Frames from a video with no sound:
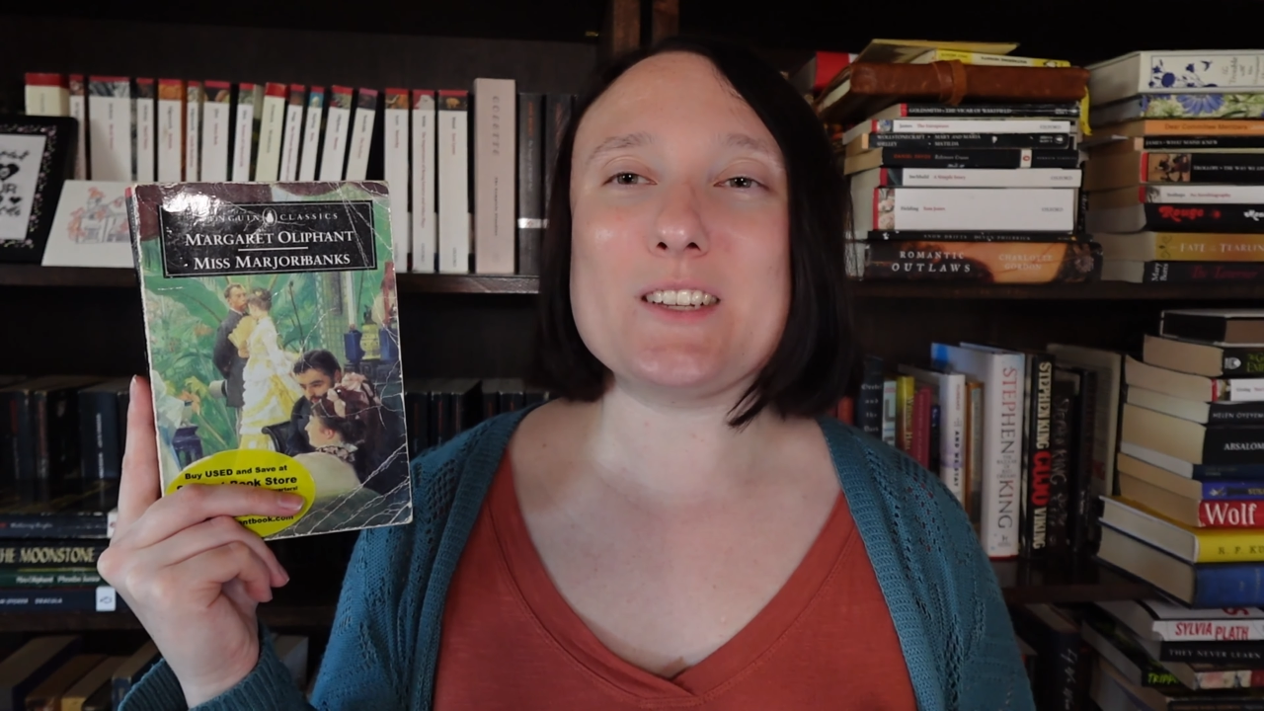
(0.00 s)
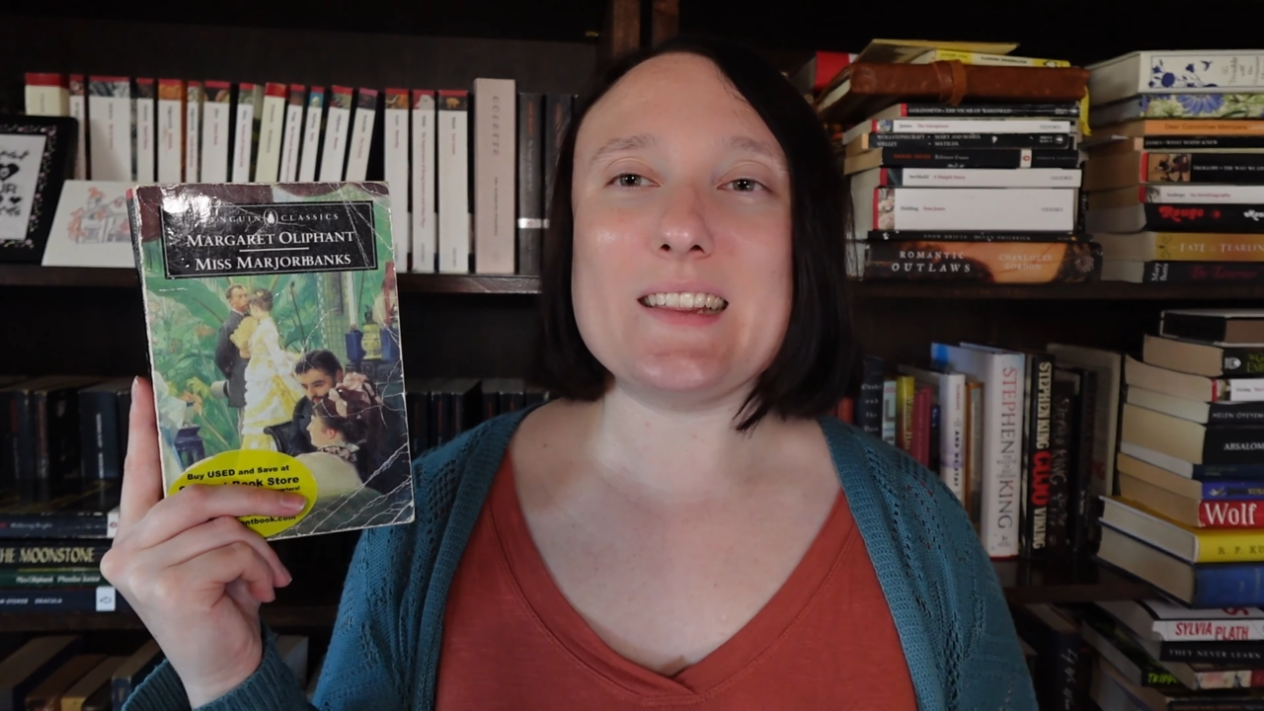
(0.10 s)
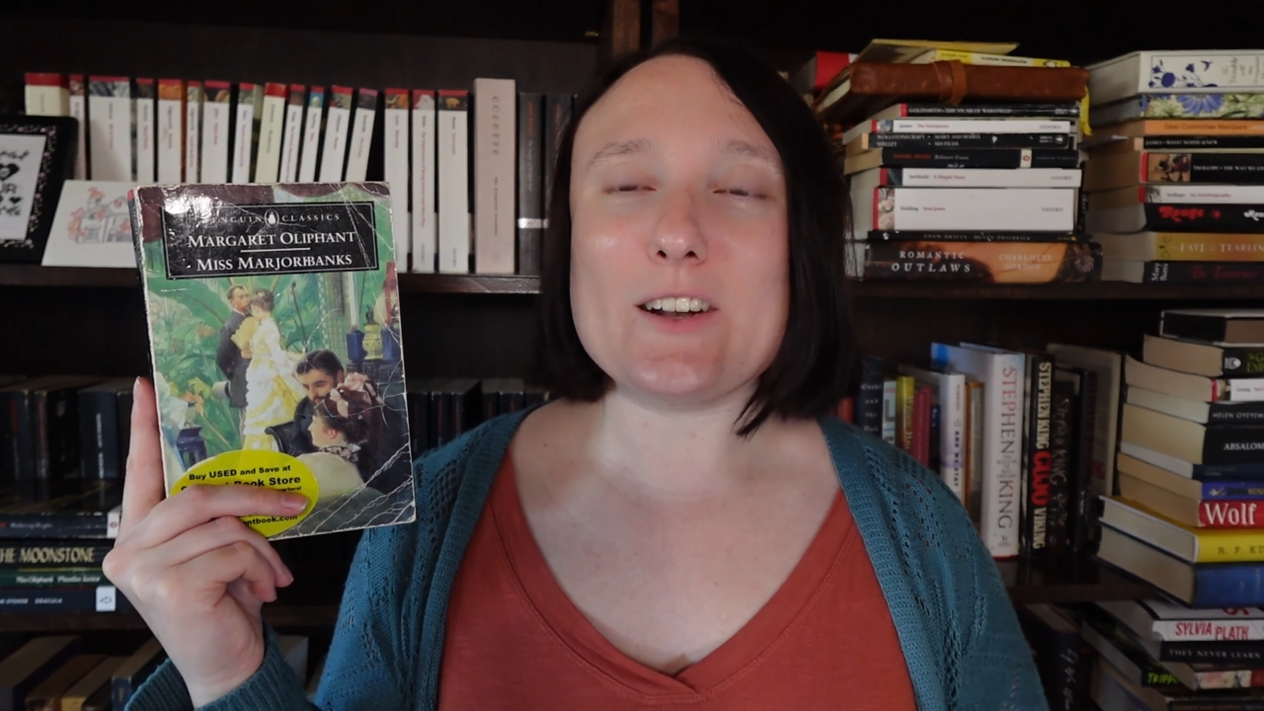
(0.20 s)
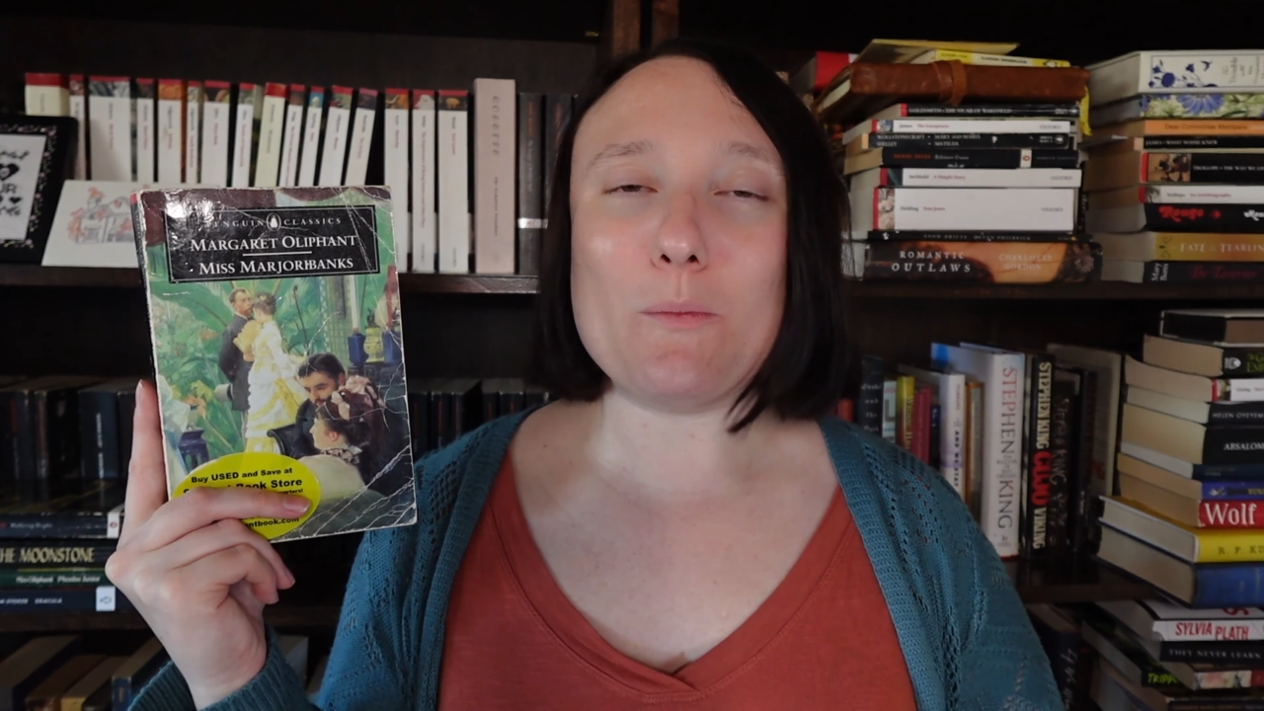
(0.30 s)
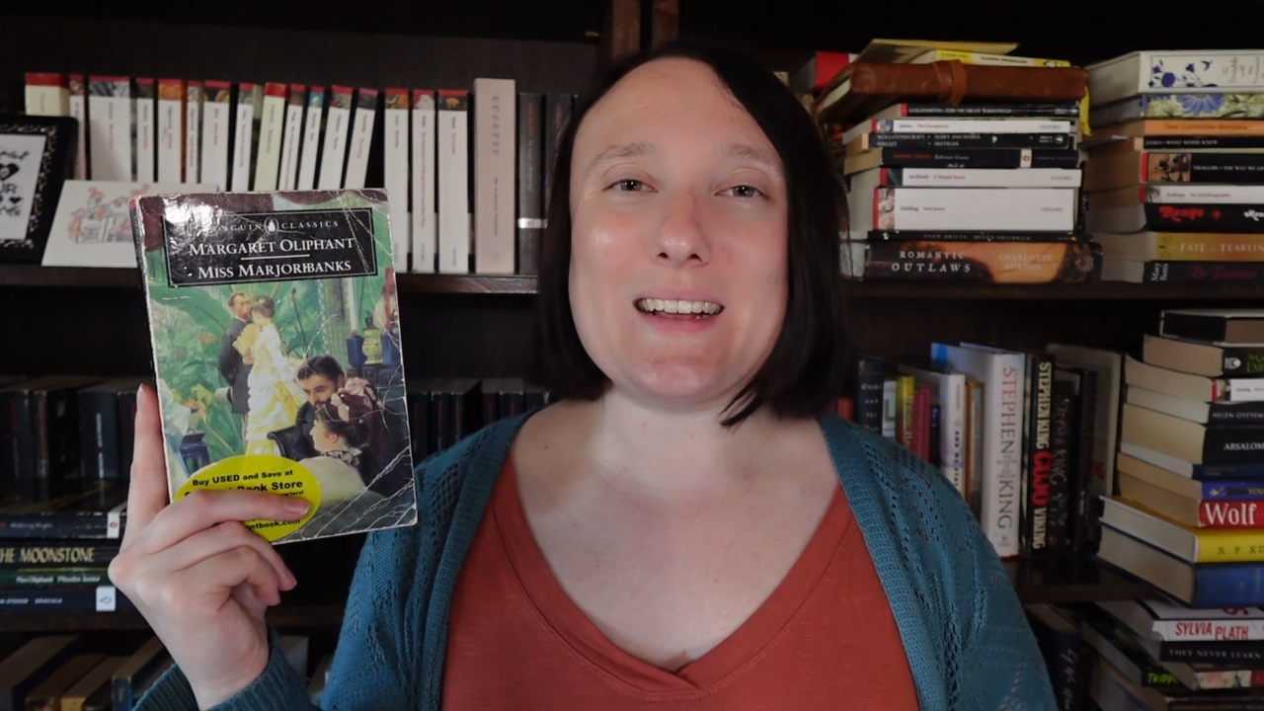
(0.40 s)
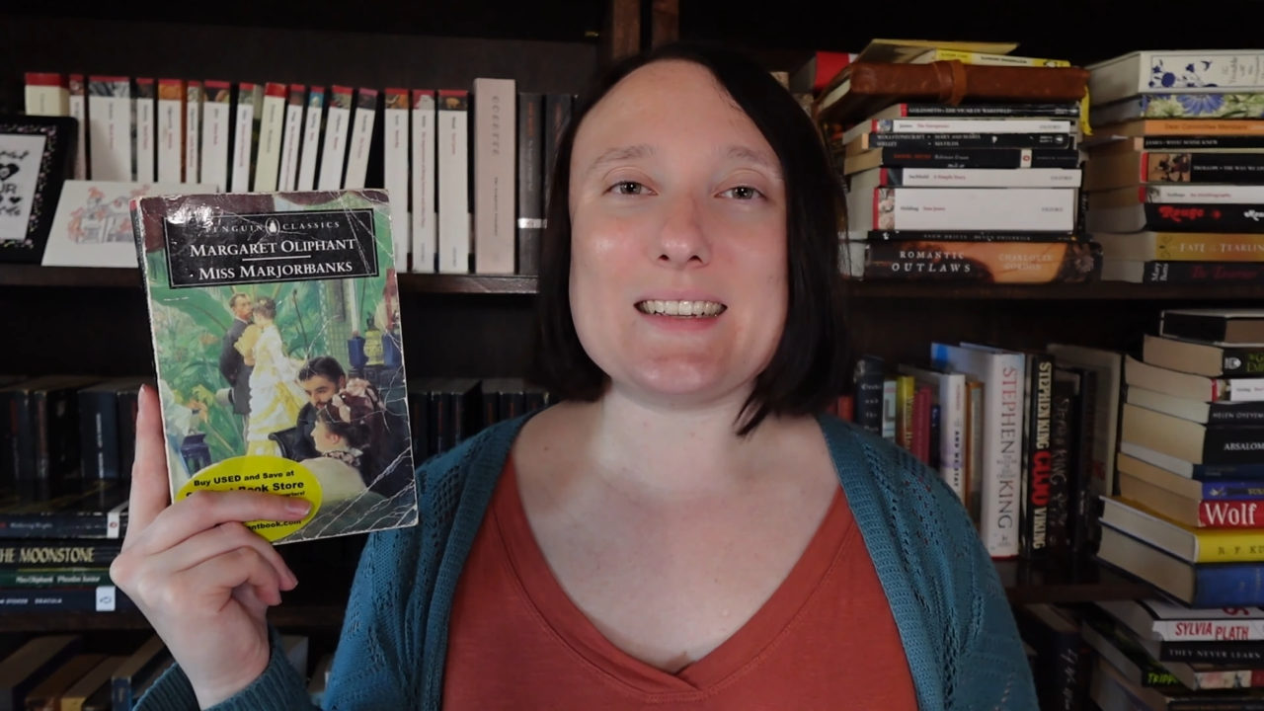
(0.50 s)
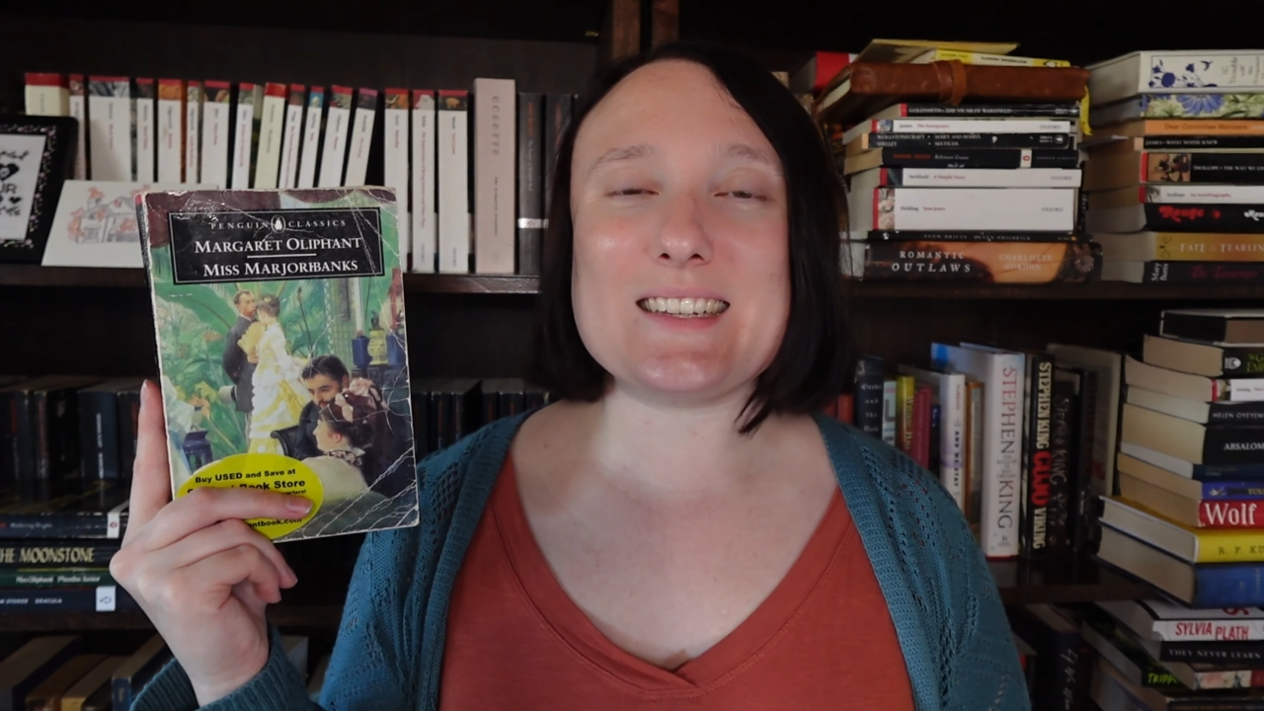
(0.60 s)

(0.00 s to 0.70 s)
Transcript: a little bit